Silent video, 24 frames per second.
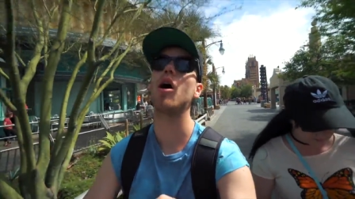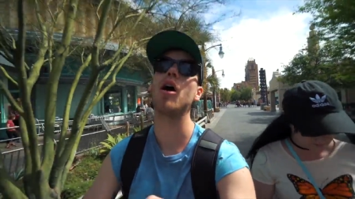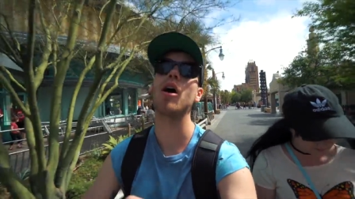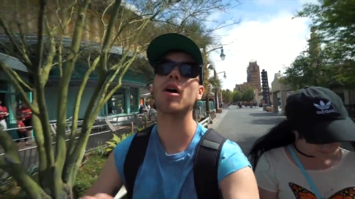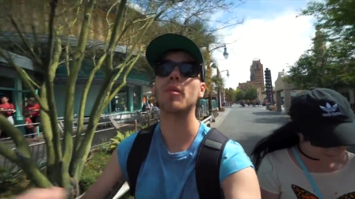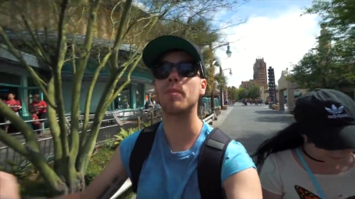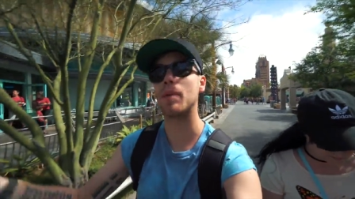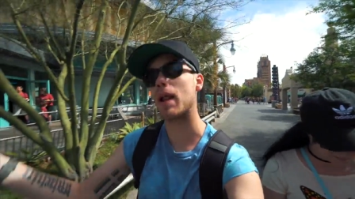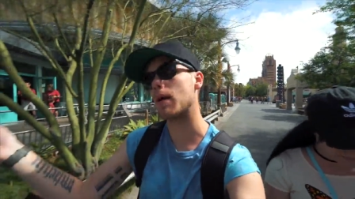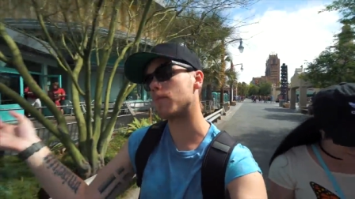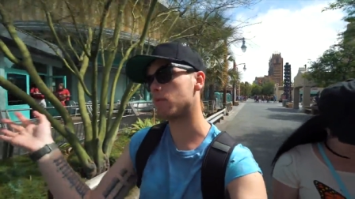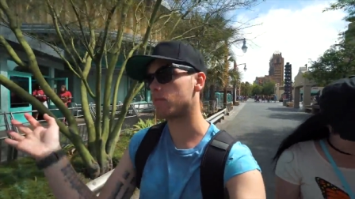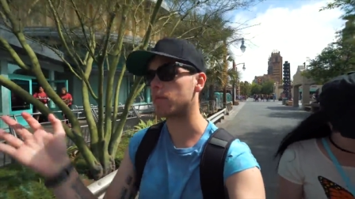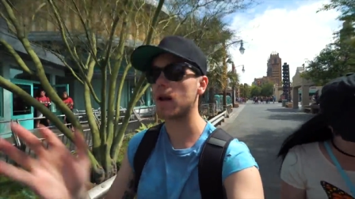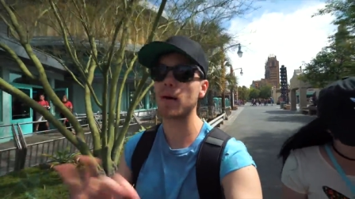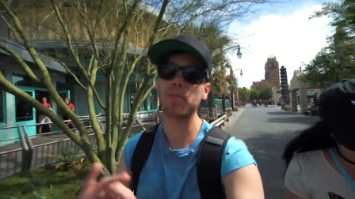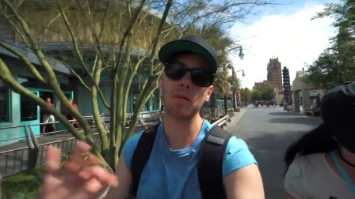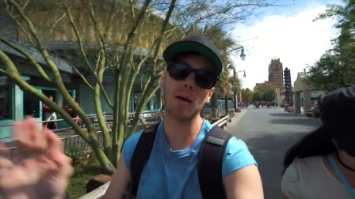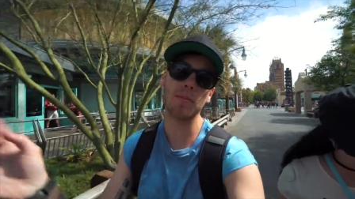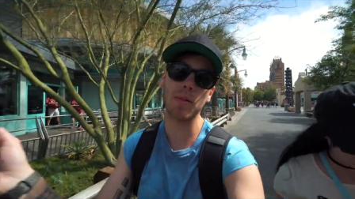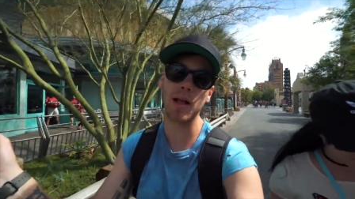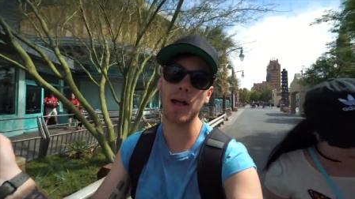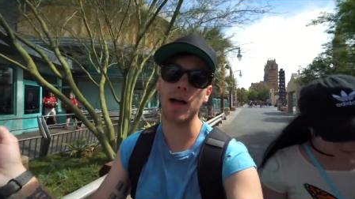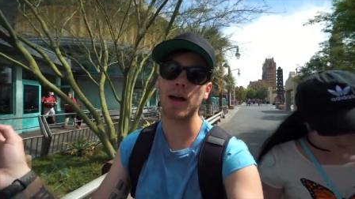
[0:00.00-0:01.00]
walk, blah
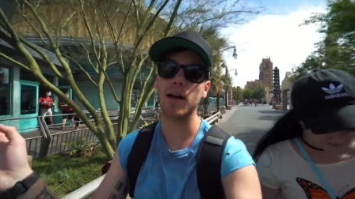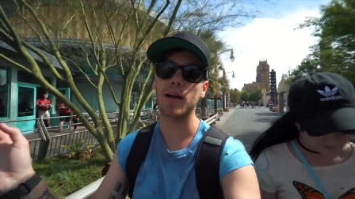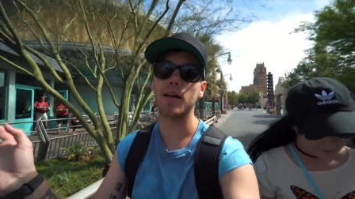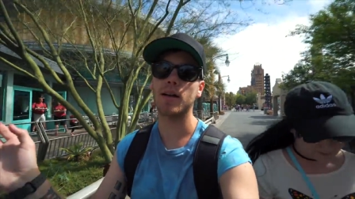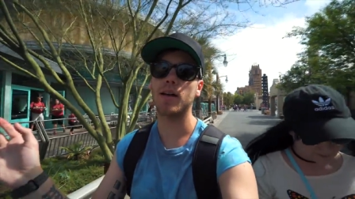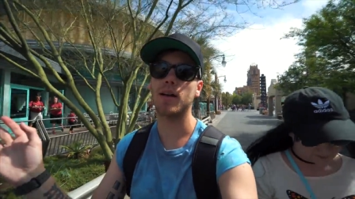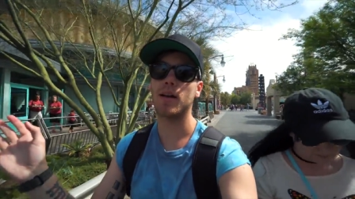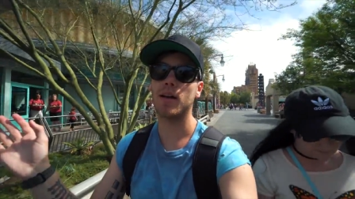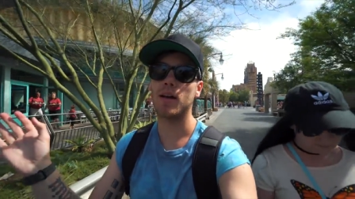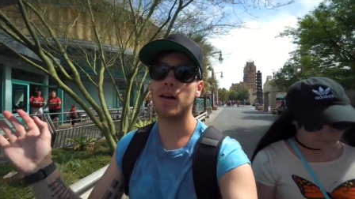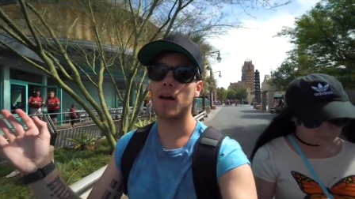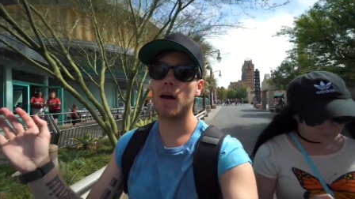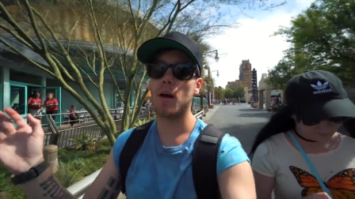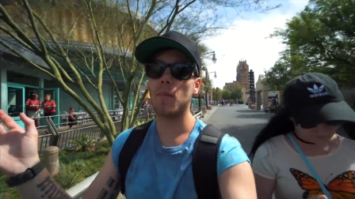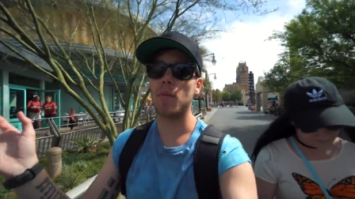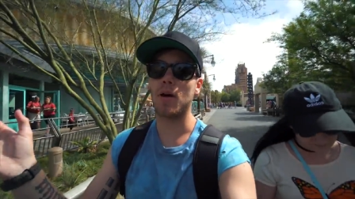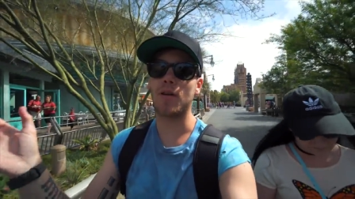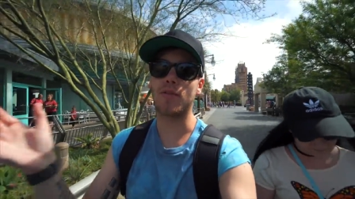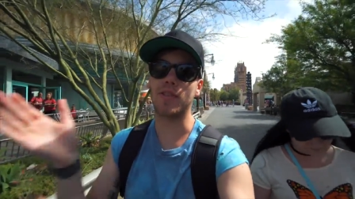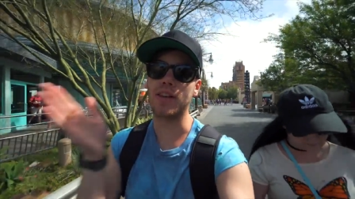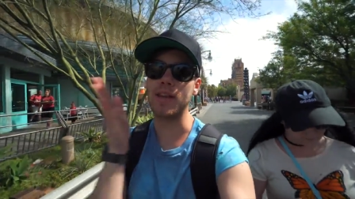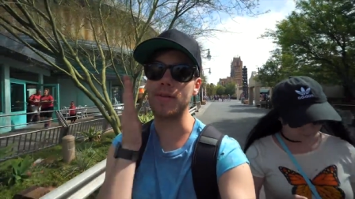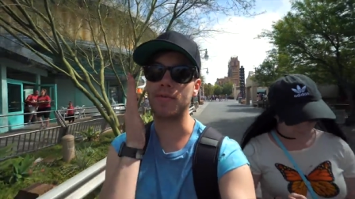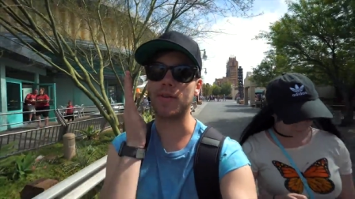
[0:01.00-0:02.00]
blah blah blah.
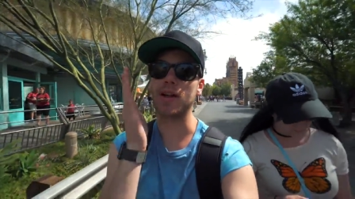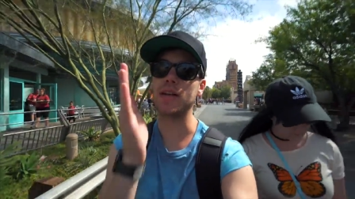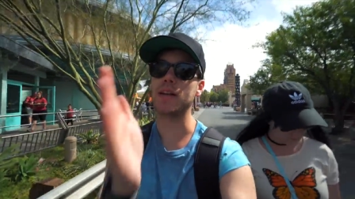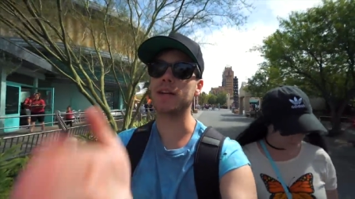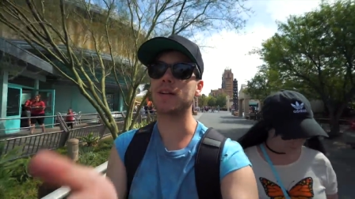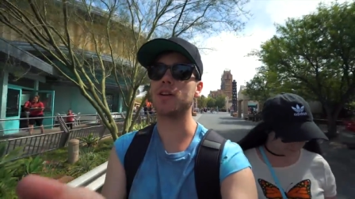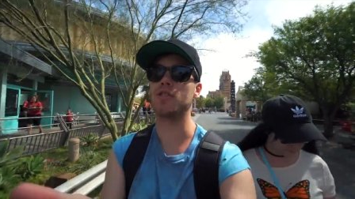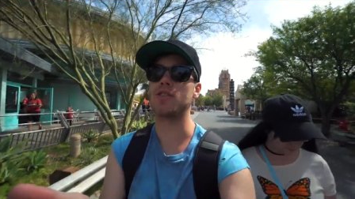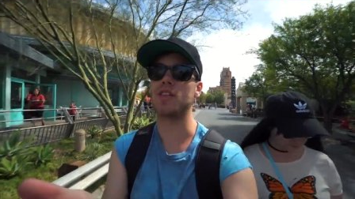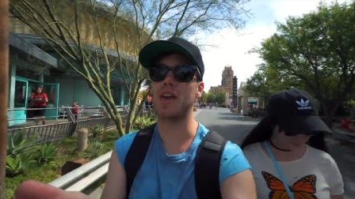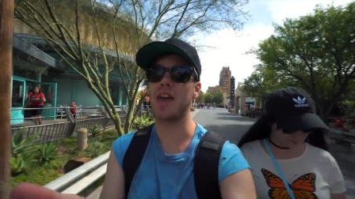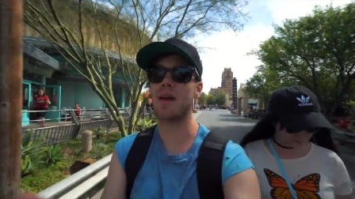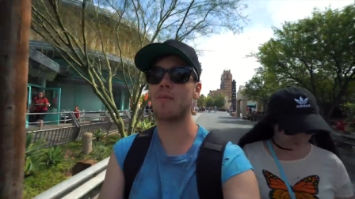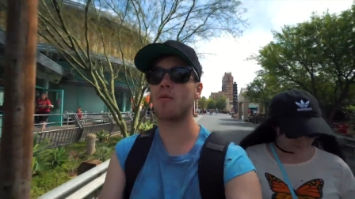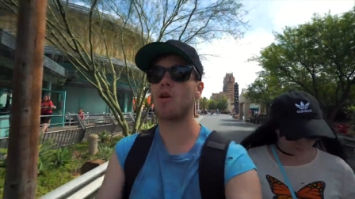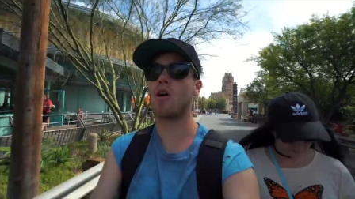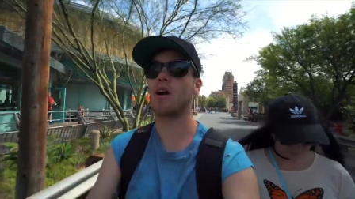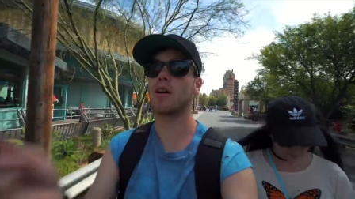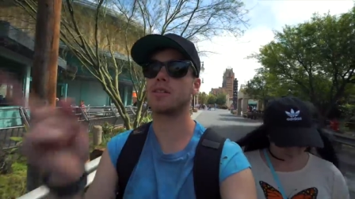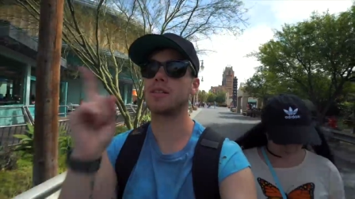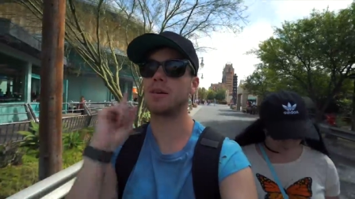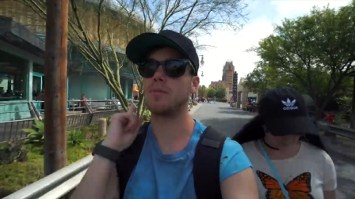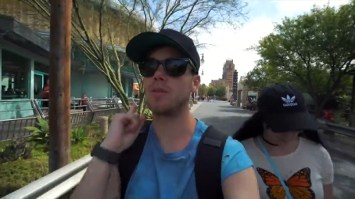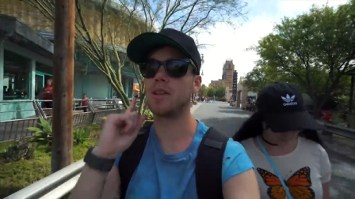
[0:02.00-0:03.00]
I keep forgetting to turn the
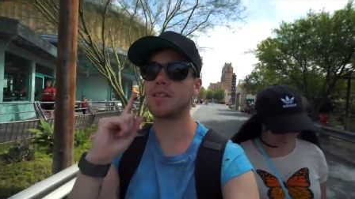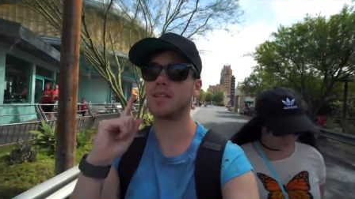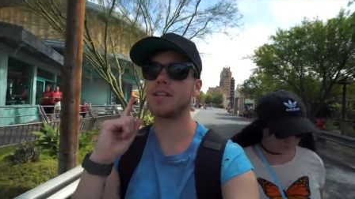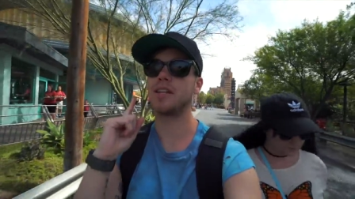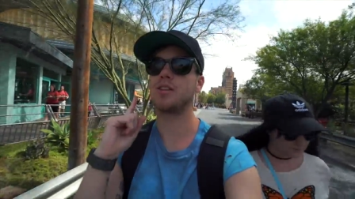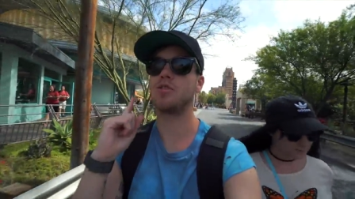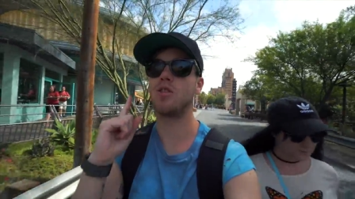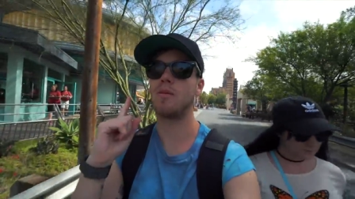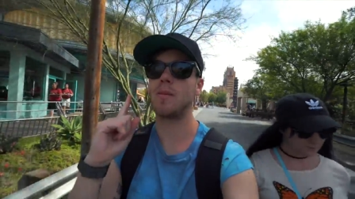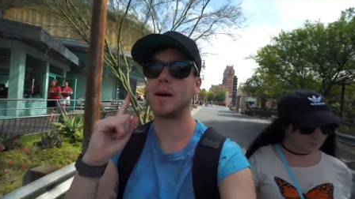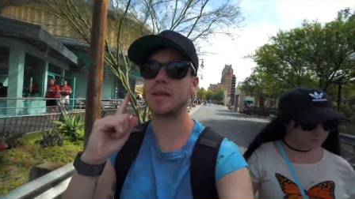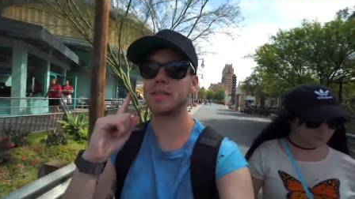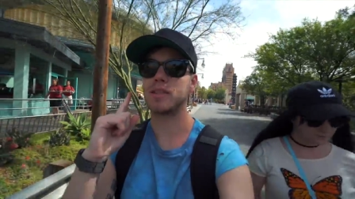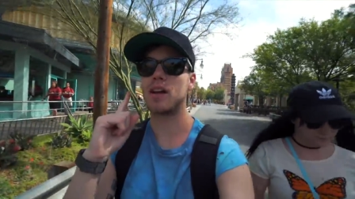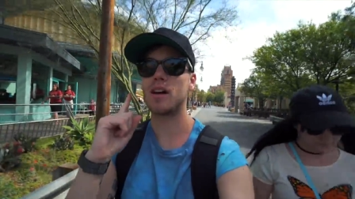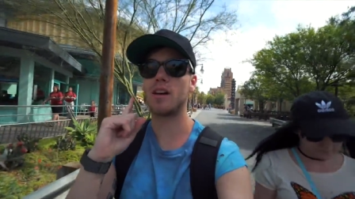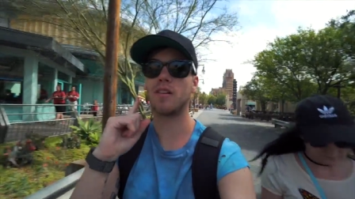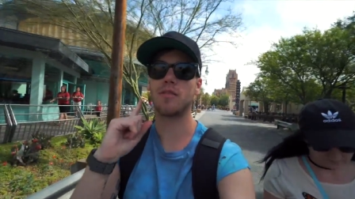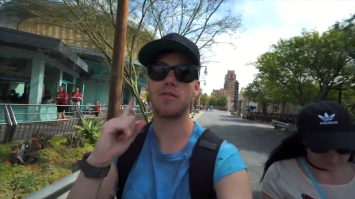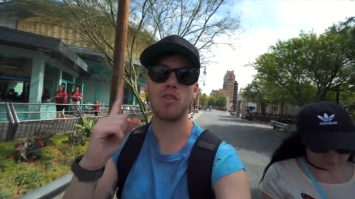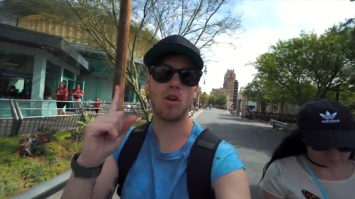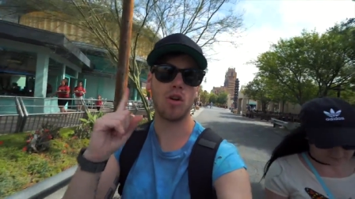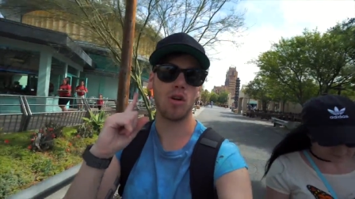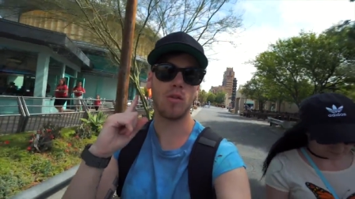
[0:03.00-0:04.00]
camera on because I'm listening to it
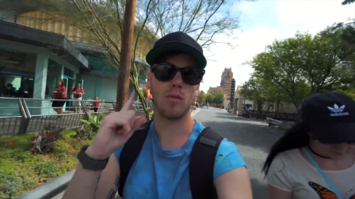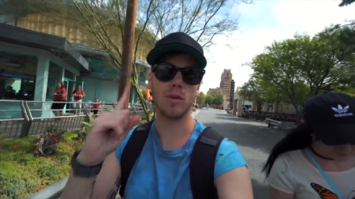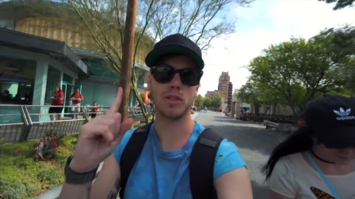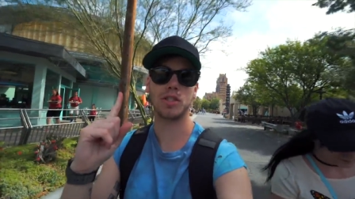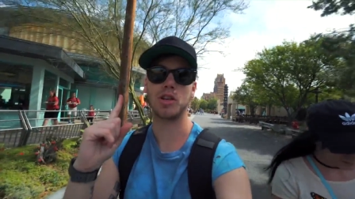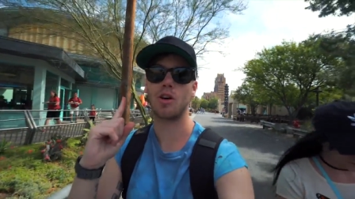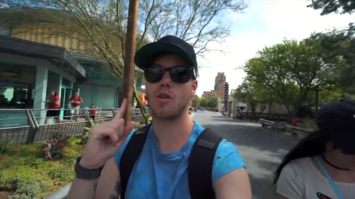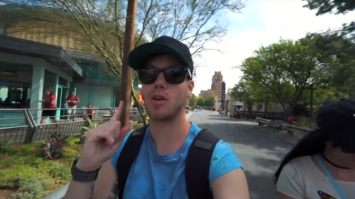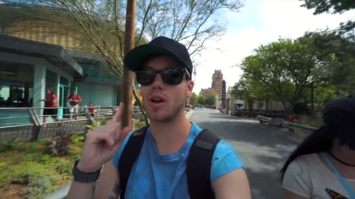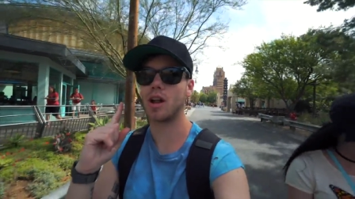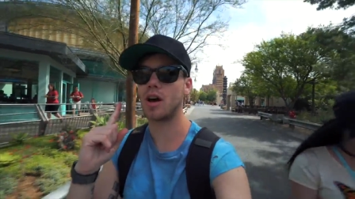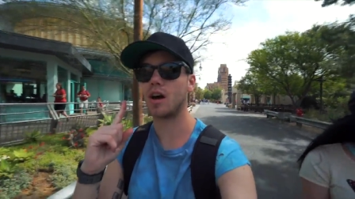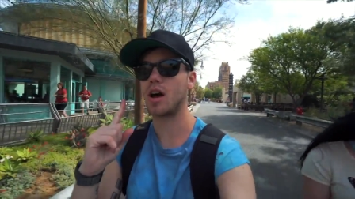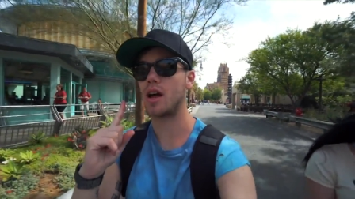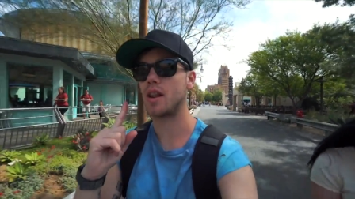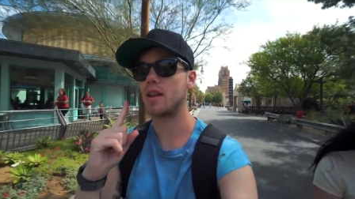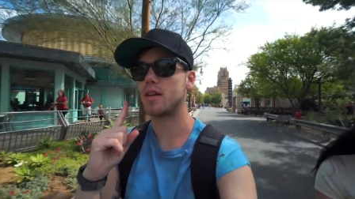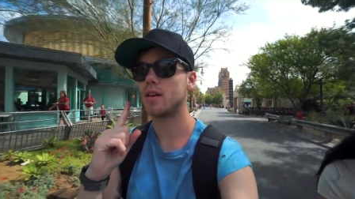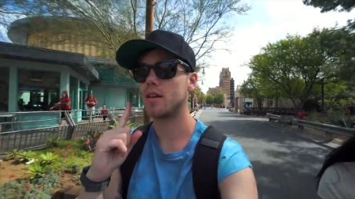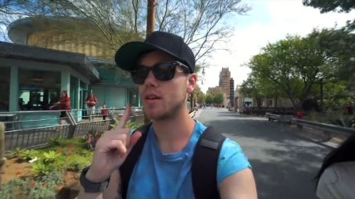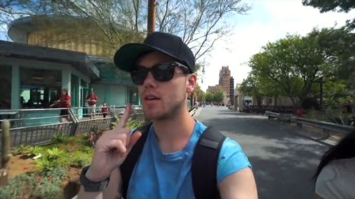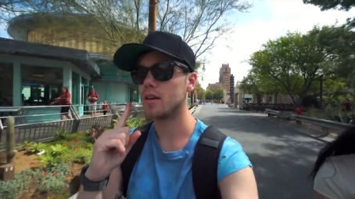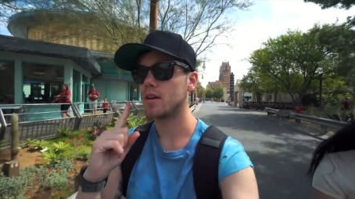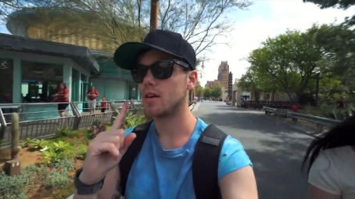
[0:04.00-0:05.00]
myself, knowing what's going on.